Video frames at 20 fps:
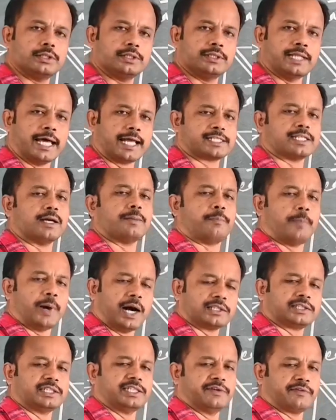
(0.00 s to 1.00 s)
there is a
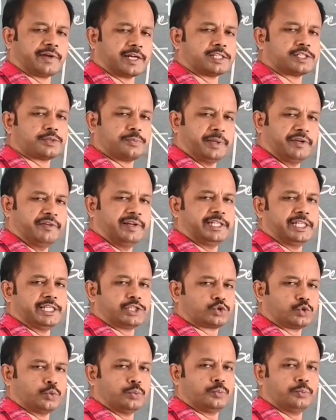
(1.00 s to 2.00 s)
path difference between
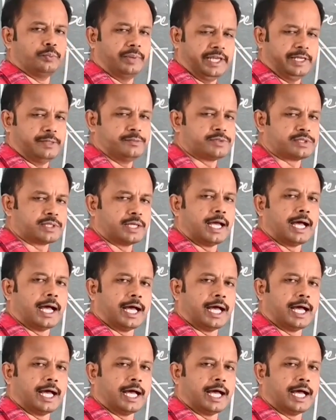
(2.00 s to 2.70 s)
these two beams